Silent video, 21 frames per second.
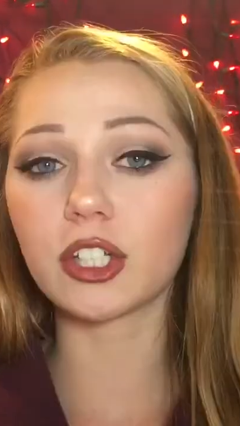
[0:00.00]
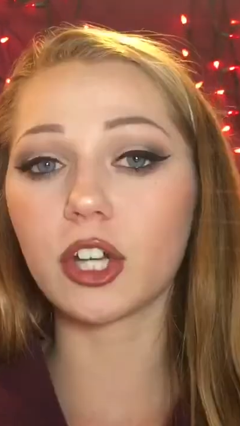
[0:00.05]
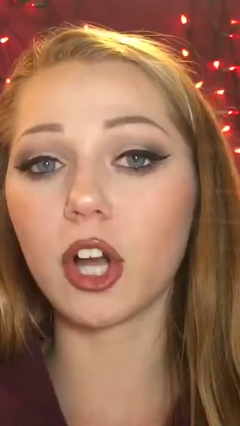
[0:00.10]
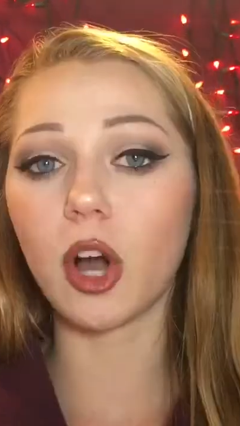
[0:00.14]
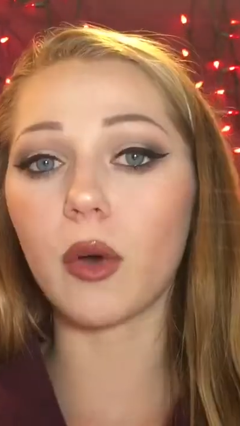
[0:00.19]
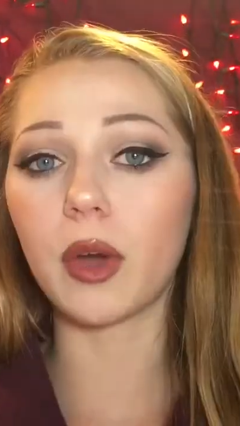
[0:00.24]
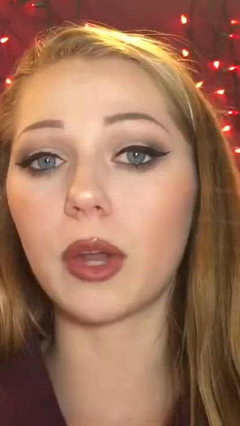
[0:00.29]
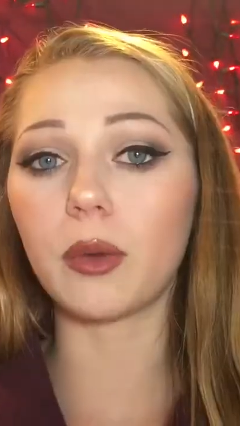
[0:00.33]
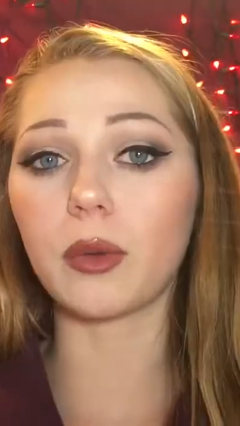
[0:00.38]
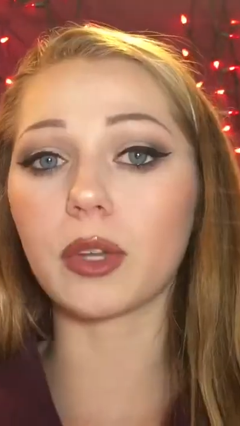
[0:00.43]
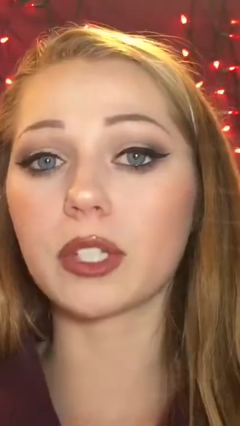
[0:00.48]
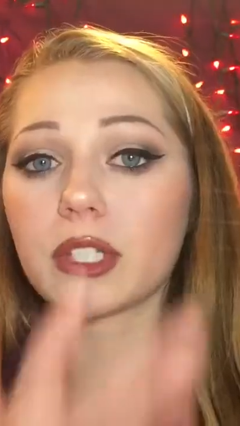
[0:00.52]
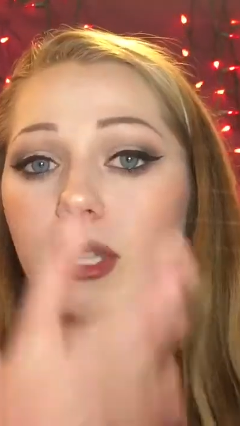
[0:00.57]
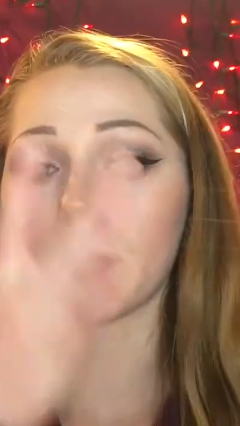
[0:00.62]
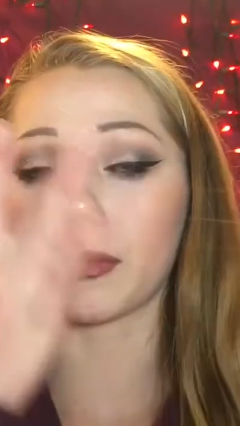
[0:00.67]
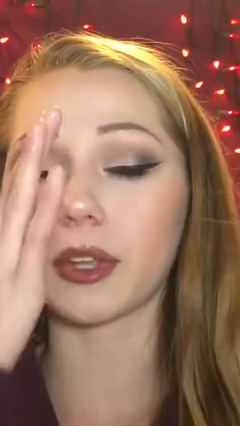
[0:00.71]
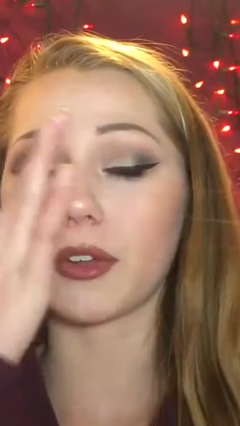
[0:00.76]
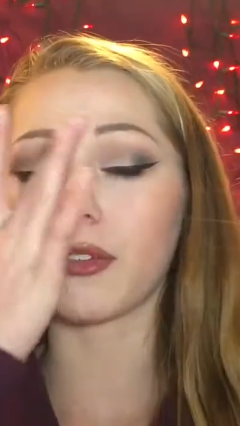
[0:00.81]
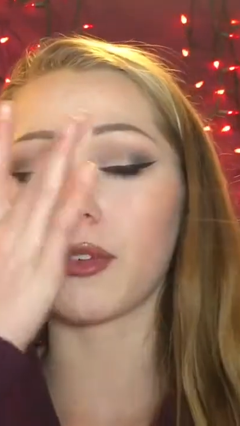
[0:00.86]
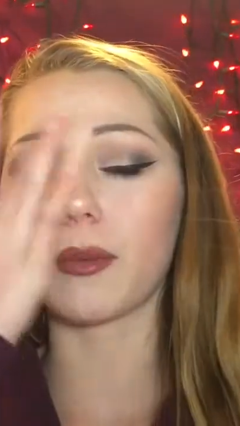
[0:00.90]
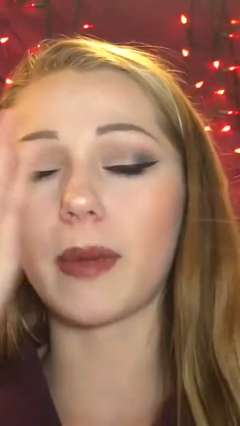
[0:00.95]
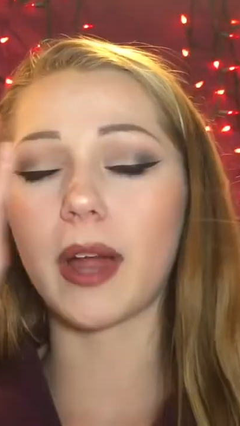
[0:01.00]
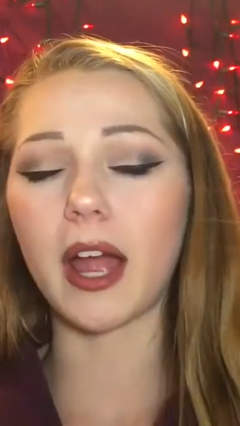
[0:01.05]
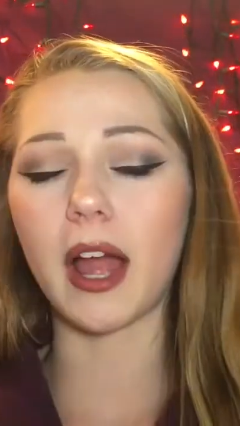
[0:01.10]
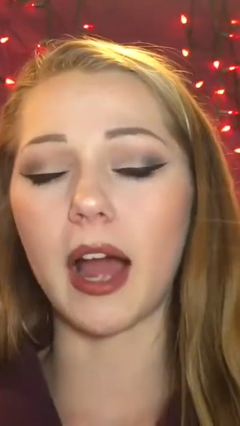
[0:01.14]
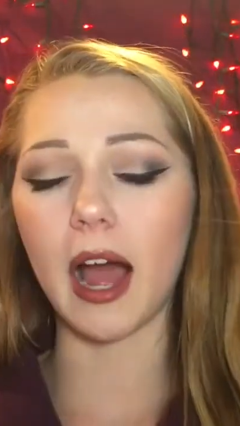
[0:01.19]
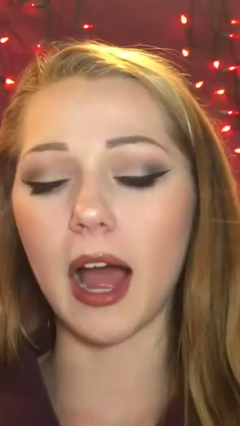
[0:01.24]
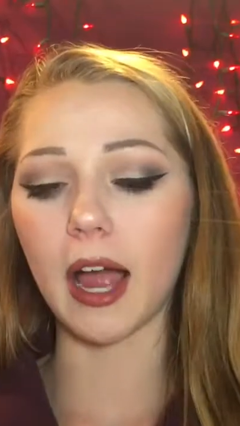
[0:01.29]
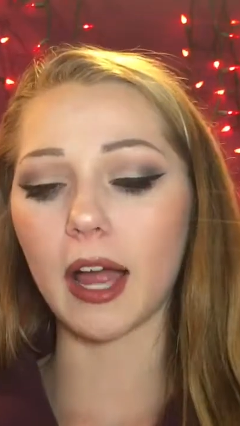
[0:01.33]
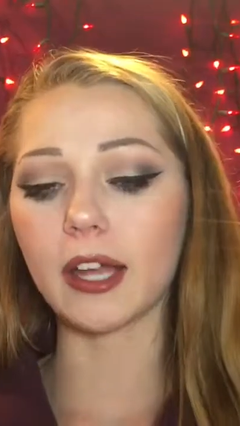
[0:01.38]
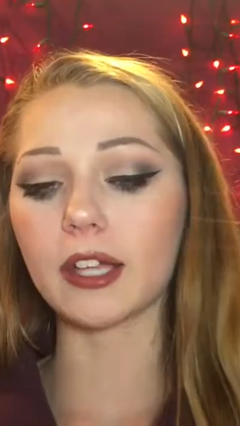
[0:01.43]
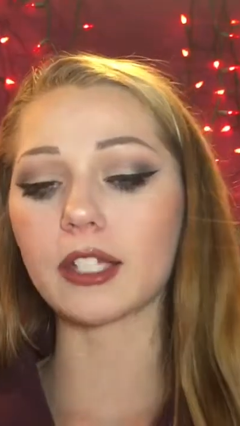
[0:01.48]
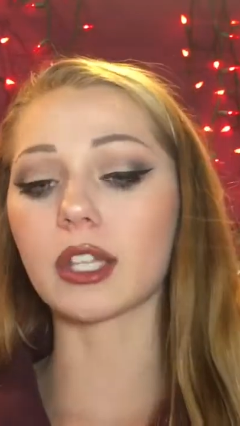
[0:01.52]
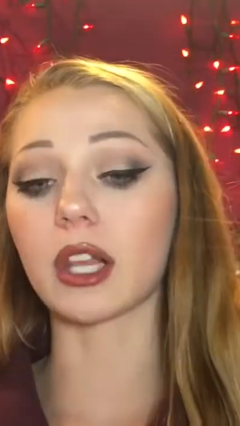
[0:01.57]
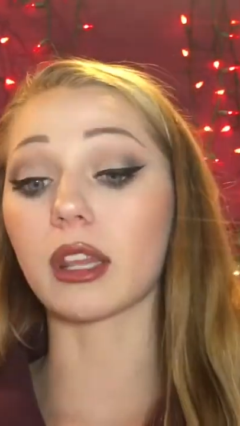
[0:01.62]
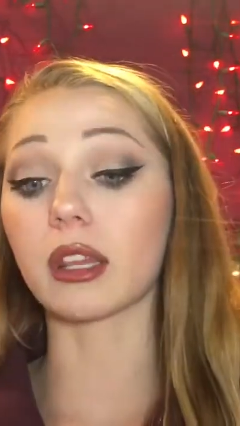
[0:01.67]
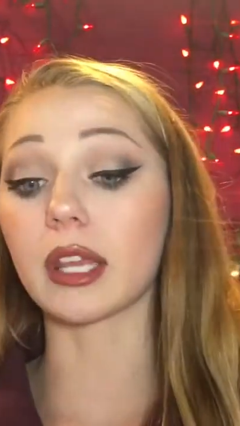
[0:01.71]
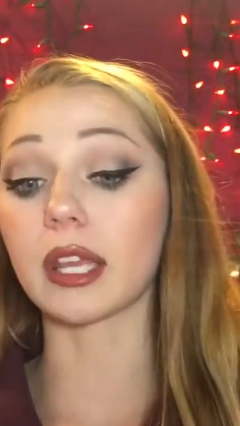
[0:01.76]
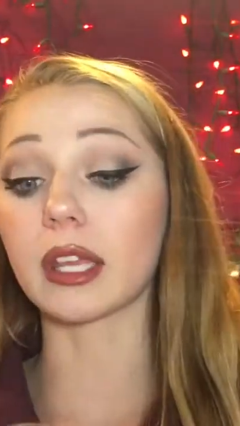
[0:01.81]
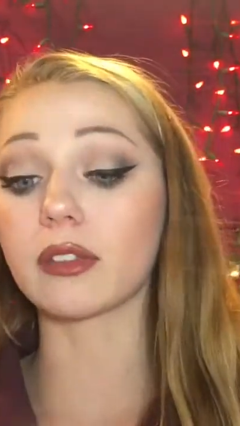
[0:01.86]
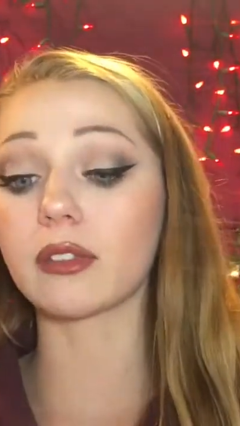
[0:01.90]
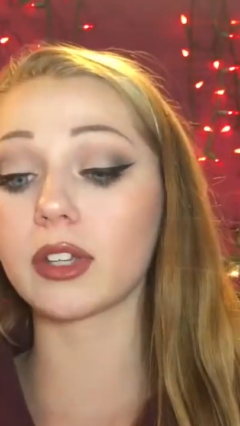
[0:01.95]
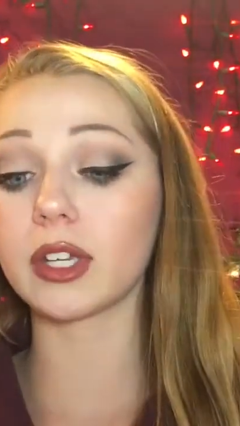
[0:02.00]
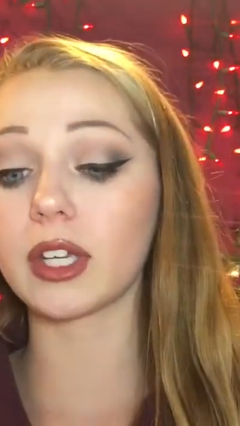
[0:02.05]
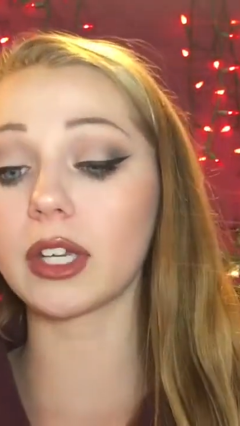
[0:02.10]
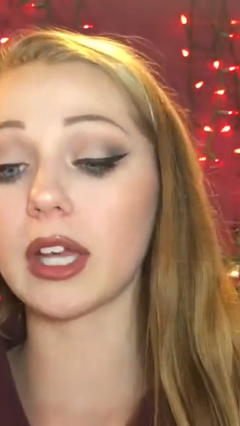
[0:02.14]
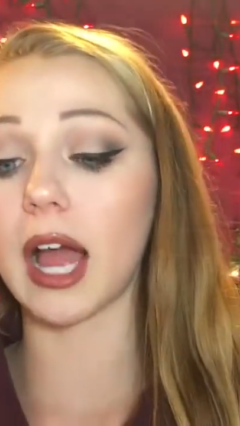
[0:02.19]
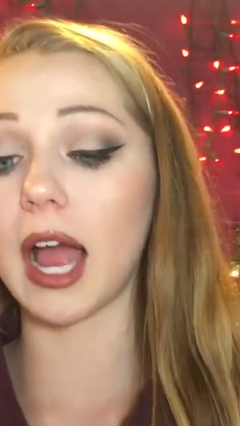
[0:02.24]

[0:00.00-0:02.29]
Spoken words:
to go in with something for my eyes. Lately,